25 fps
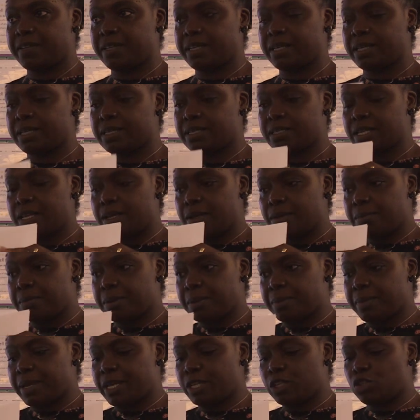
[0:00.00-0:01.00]
fingers,
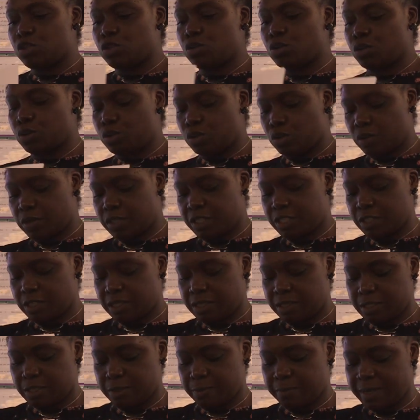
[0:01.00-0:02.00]
but make sure you
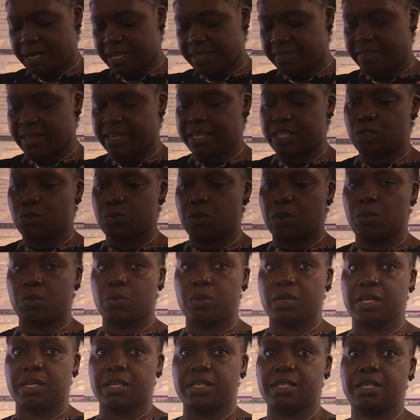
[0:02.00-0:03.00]
explain that it's 1
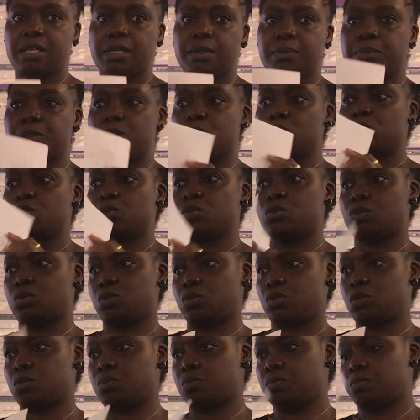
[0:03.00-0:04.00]
word, but do
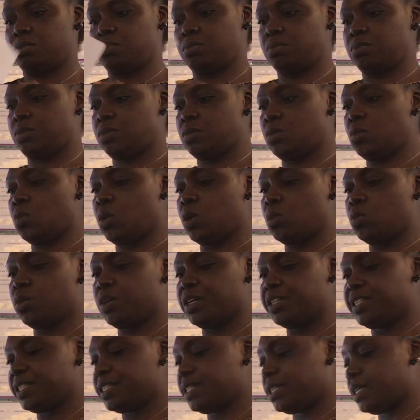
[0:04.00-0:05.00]
1
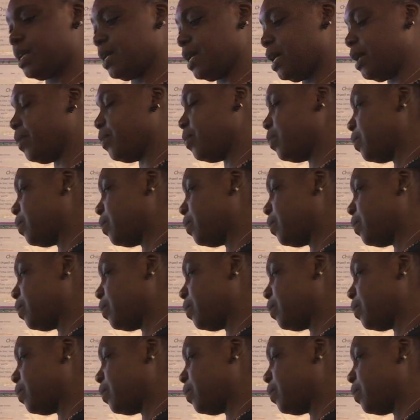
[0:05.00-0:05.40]
word at